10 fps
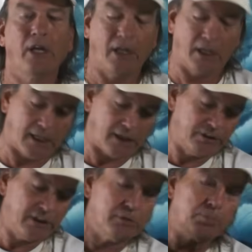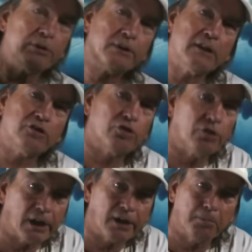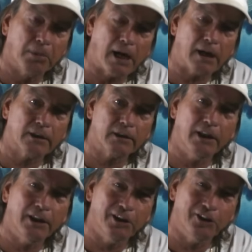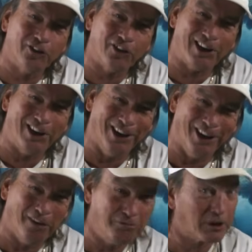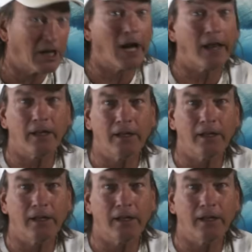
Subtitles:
and I'll need to put that shirt on to block the sun. I forgot it.